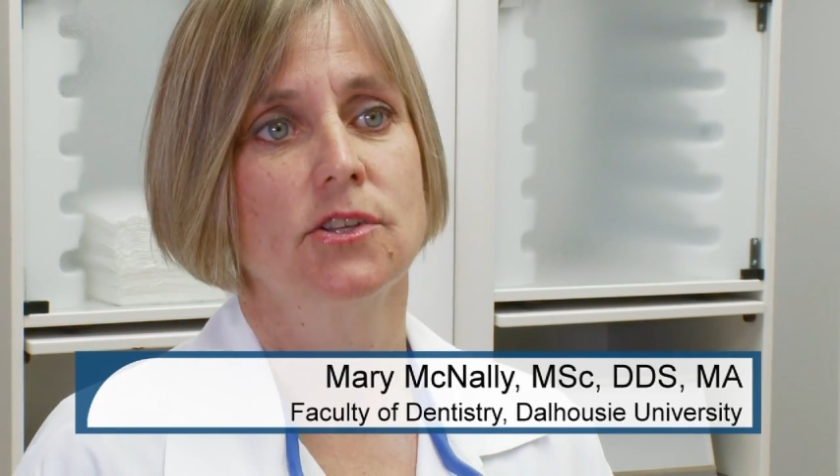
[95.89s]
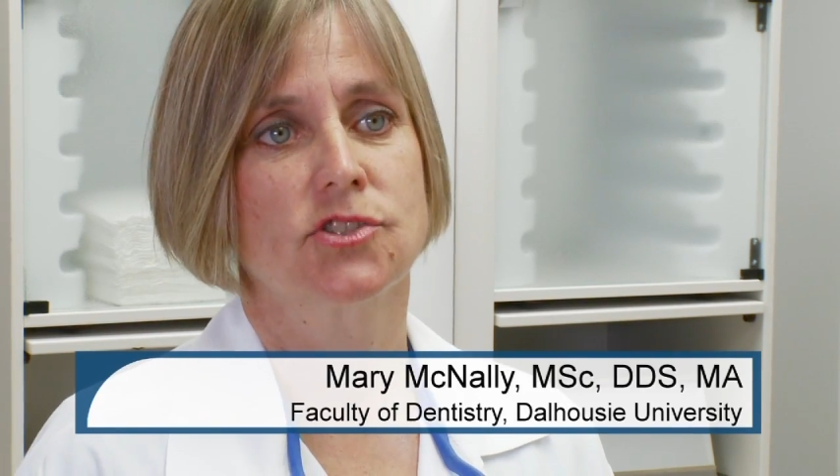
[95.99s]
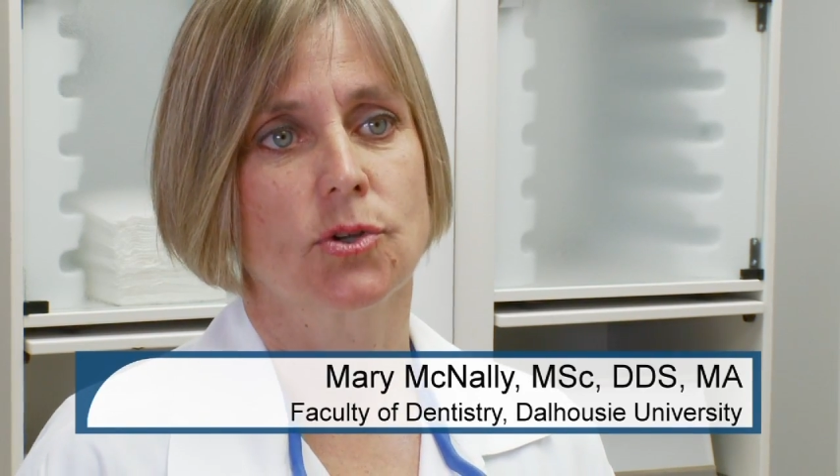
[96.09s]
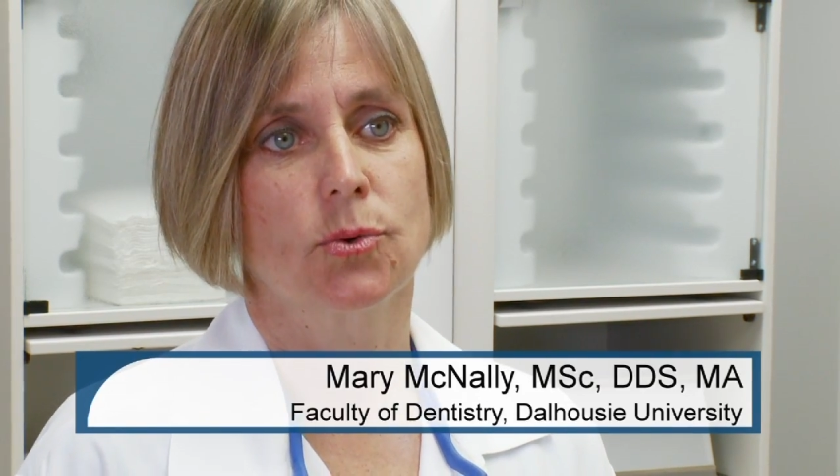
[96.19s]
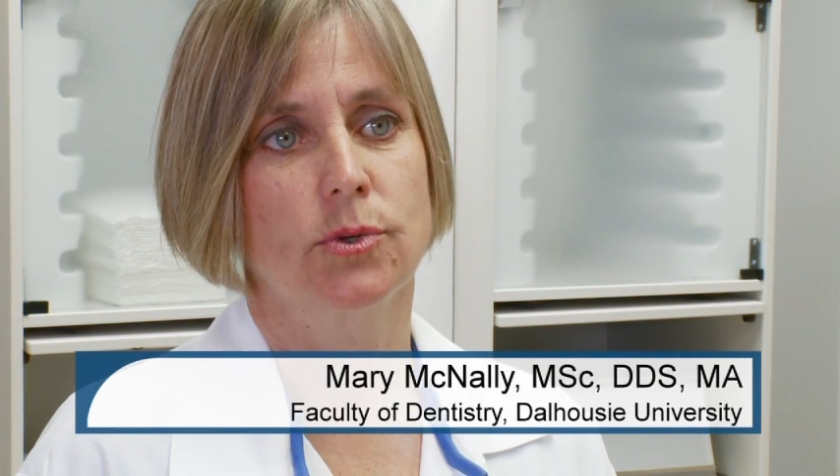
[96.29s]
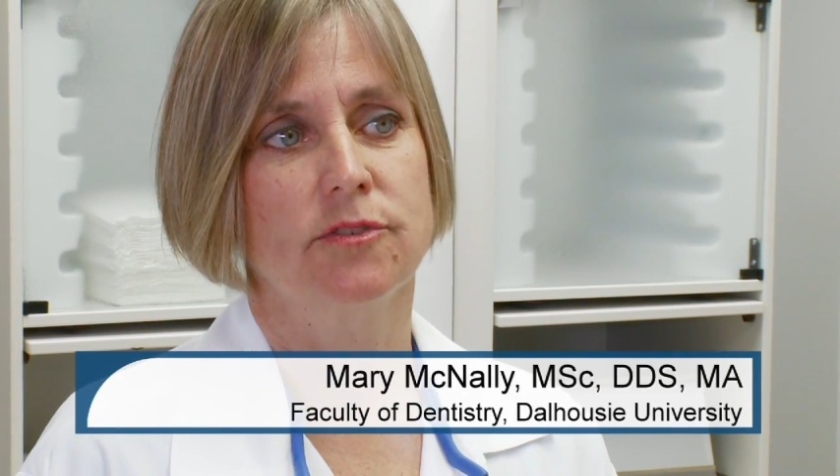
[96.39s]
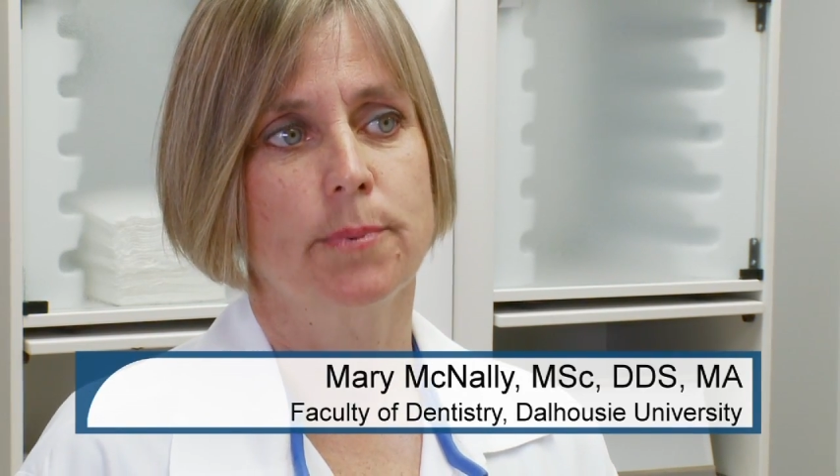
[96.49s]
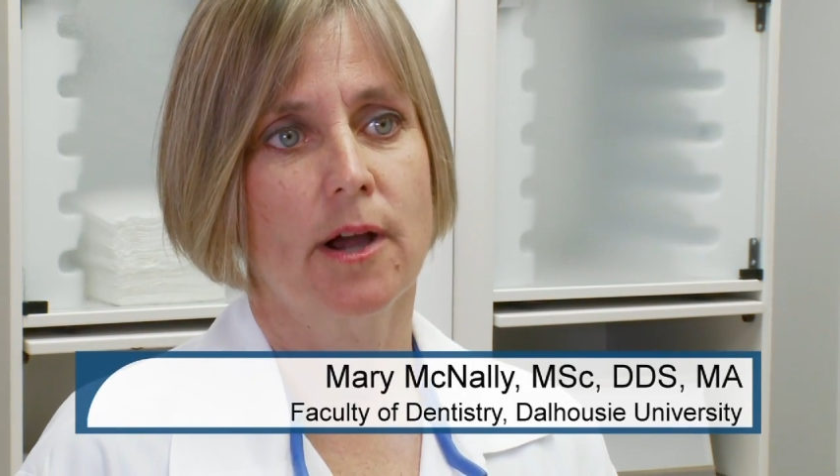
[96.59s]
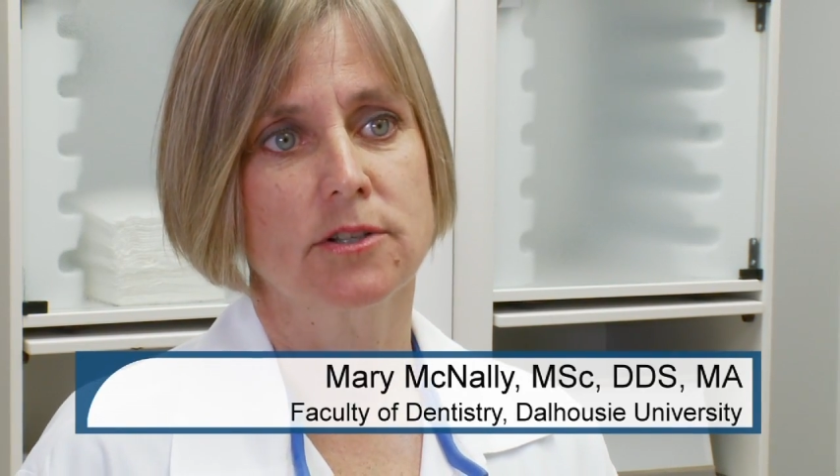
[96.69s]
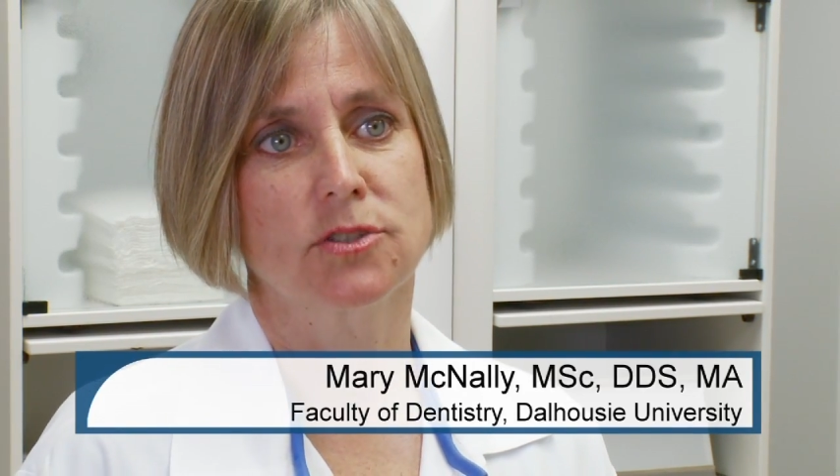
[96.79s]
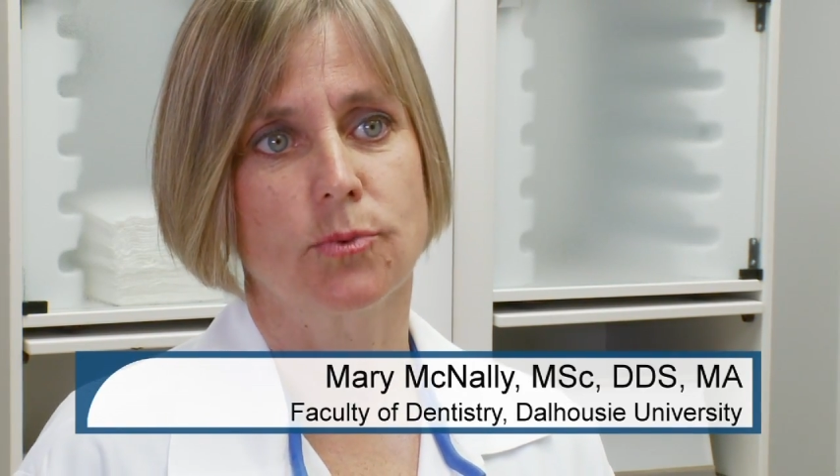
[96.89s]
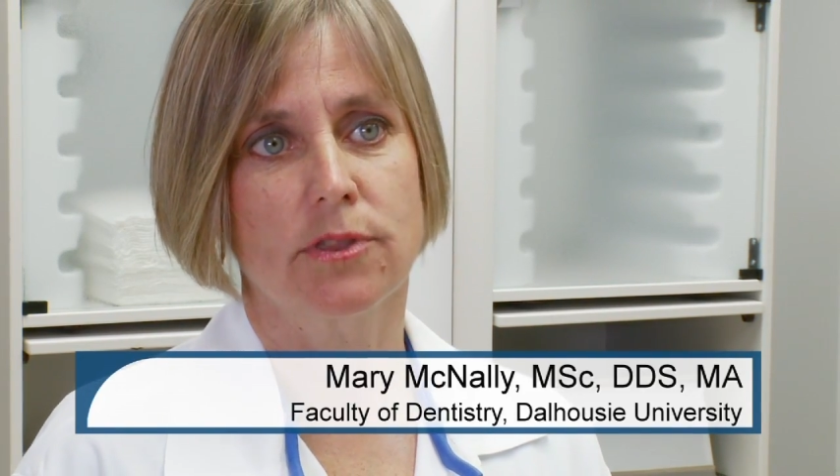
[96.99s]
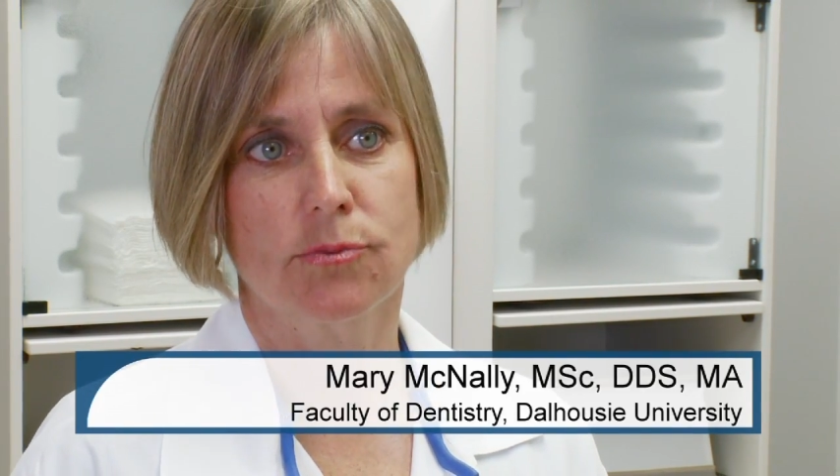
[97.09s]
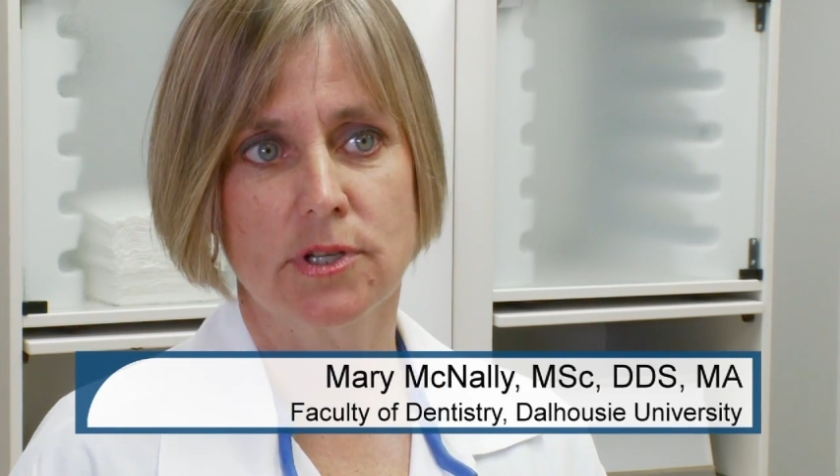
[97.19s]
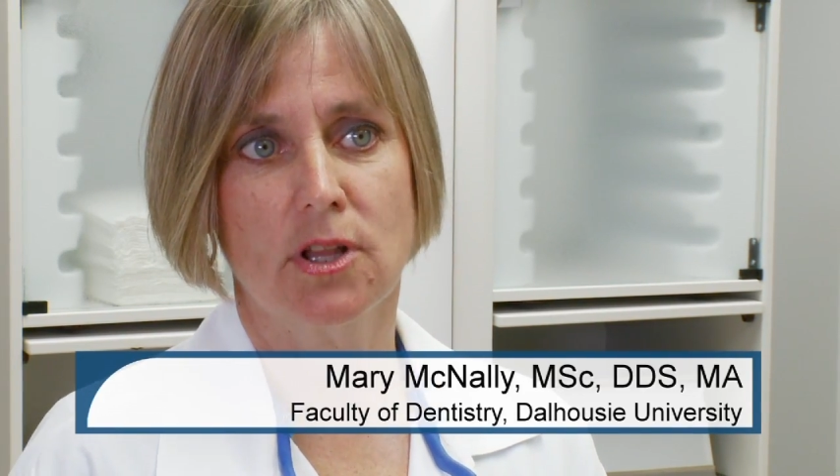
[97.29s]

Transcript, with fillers: So we've partnered with three